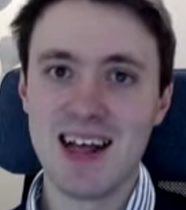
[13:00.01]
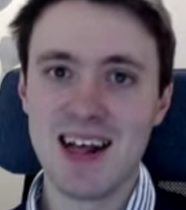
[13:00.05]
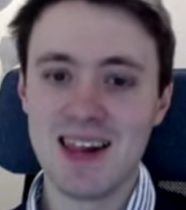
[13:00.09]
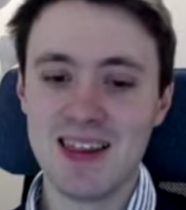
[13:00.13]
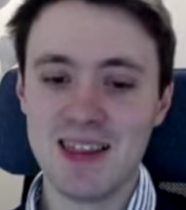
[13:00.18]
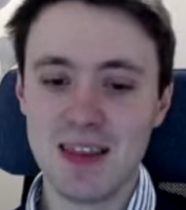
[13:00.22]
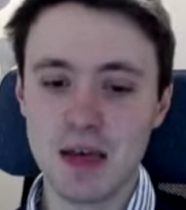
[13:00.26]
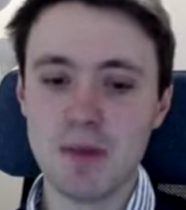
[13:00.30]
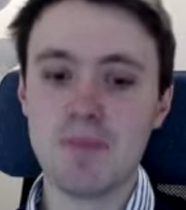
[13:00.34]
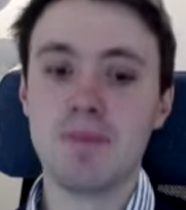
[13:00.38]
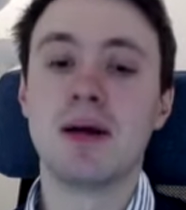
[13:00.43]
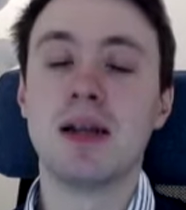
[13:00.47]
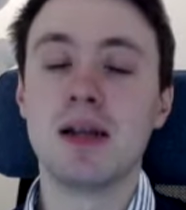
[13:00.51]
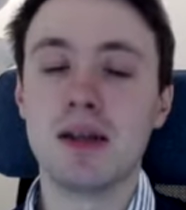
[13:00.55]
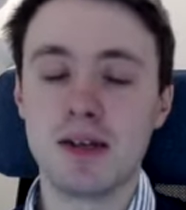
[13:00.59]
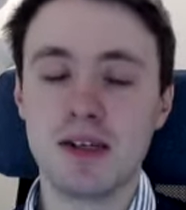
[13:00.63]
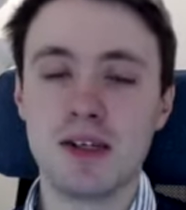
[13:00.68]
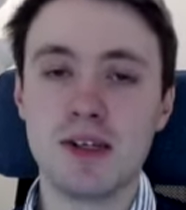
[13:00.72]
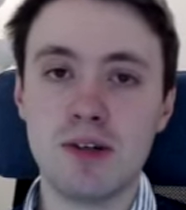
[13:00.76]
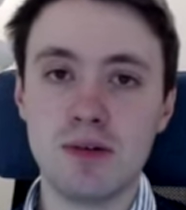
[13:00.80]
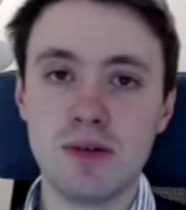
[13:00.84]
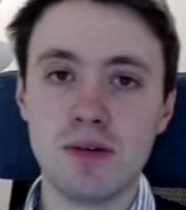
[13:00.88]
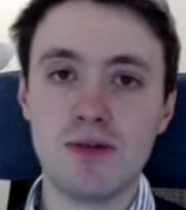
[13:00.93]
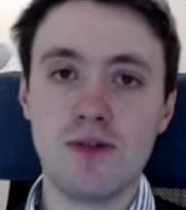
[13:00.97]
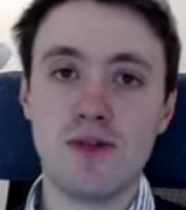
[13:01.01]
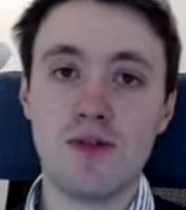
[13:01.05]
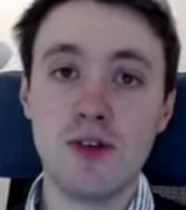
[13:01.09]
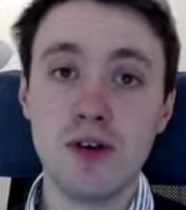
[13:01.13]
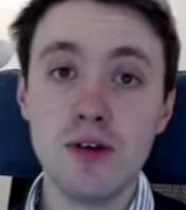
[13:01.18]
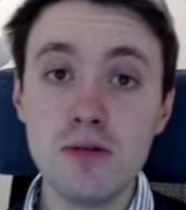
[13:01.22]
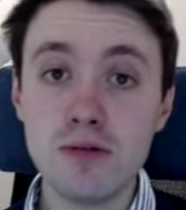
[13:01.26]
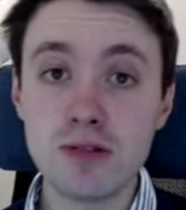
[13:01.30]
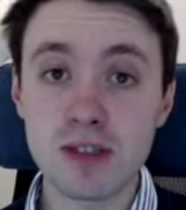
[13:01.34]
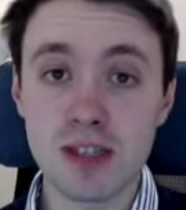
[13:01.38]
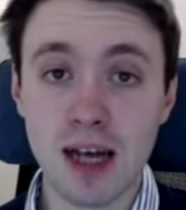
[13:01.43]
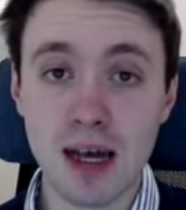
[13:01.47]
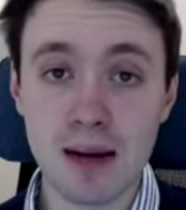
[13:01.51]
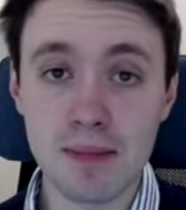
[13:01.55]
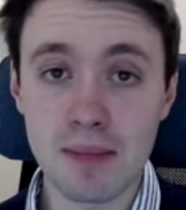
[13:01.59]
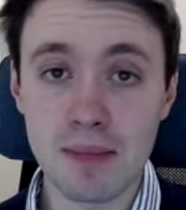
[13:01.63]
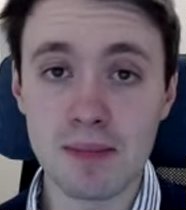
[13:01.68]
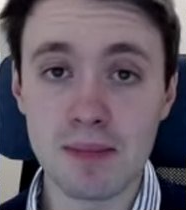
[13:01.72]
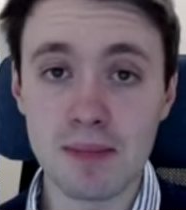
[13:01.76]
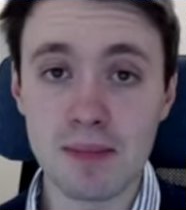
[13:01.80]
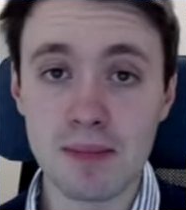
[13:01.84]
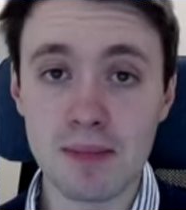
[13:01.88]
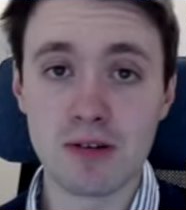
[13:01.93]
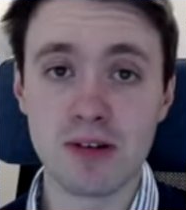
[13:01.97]
the ability to infuse that
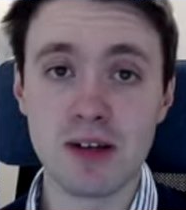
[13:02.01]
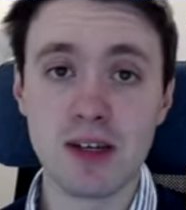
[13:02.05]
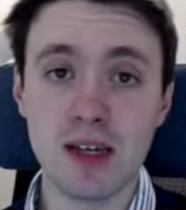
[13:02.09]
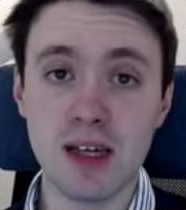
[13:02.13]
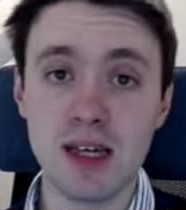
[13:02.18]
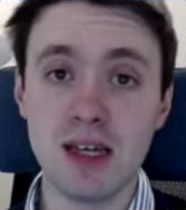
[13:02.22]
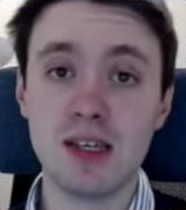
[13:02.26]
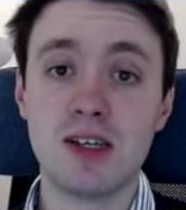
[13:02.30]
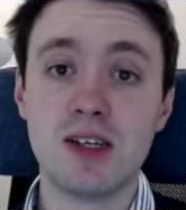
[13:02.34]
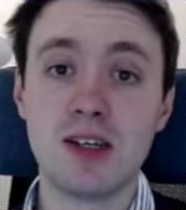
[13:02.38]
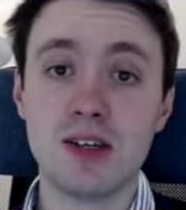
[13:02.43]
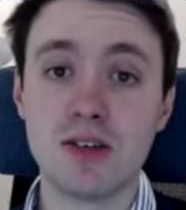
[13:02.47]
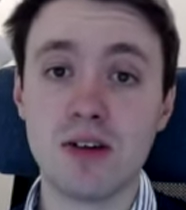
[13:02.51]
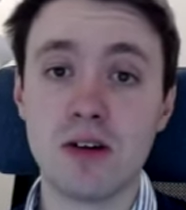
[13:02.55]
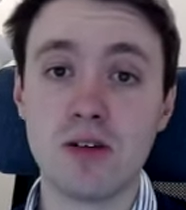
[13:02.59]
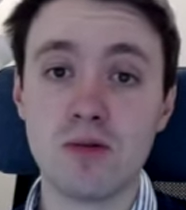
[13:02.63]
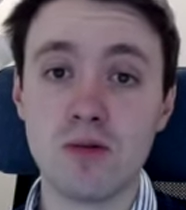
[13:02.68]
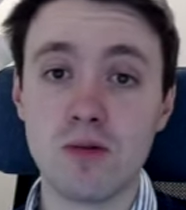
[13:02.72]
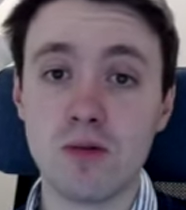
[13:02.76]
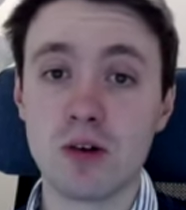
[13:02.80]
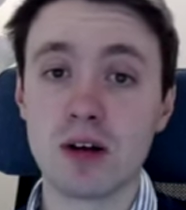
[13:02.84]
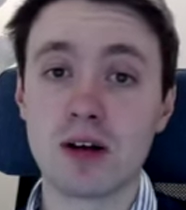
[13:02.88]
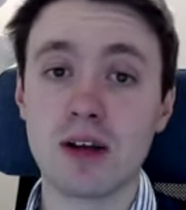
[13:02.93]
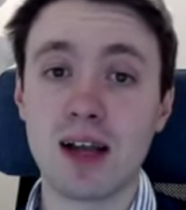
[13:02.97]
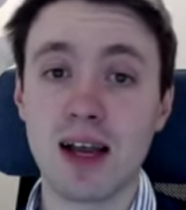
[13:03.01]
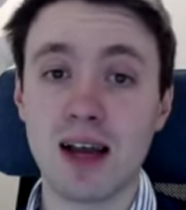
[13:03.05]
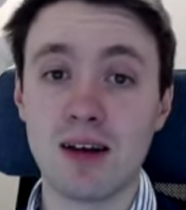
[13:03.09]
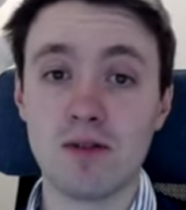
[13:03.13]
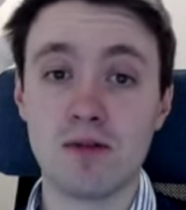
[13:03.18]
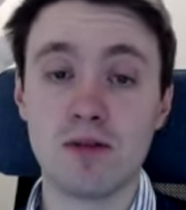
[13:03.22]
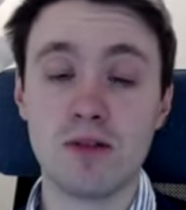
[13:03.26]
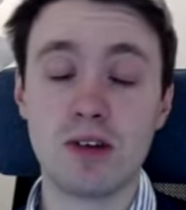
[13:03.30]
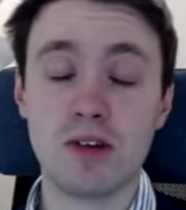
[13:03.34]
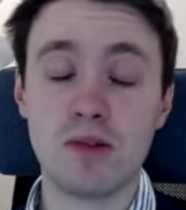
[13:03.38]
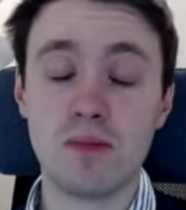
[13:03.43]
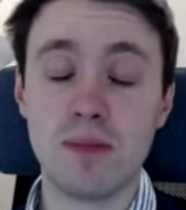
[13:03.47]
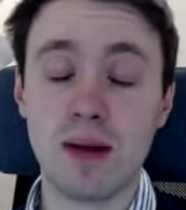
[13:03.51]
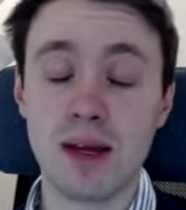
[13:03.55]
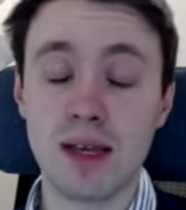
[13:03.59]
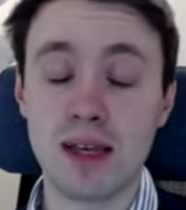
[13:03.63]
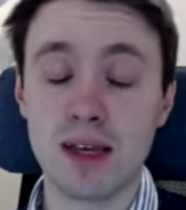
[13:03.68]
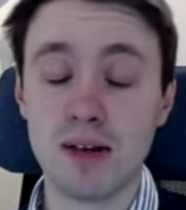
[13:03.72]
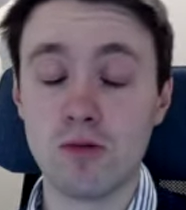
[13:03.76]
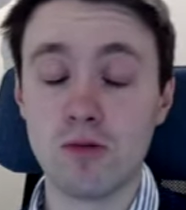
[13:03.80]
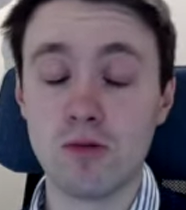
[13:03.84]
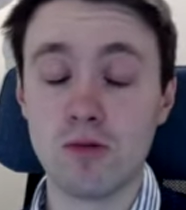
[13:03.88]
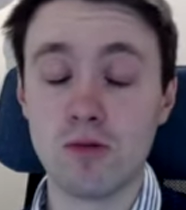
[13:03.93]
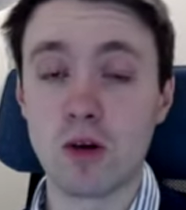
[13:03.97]
mimicry into your own work and make
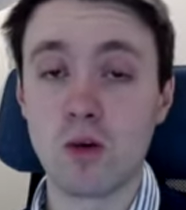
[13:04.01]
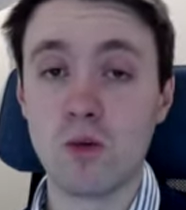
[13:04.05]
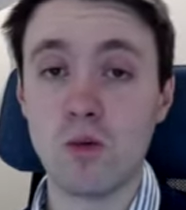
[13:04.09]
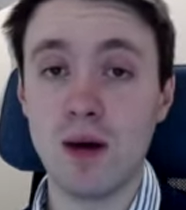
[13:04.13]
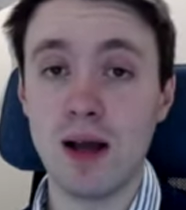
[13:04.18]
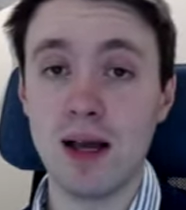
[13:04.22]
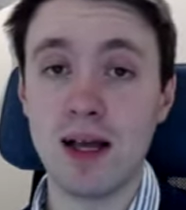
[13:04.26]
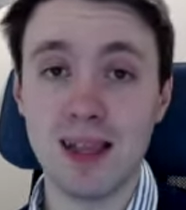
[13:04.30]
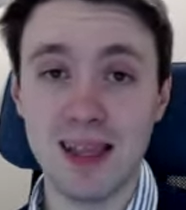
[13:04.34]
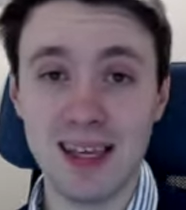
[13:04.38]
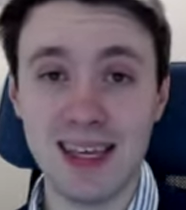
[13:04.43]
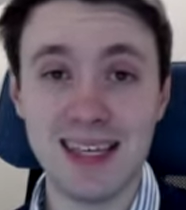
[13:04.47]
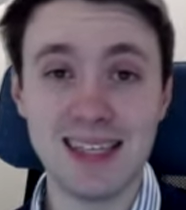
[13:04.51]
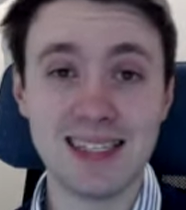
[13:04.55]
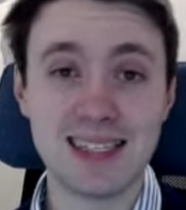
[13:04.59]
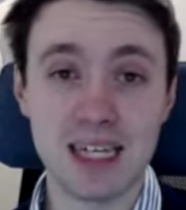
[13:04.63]
it work well is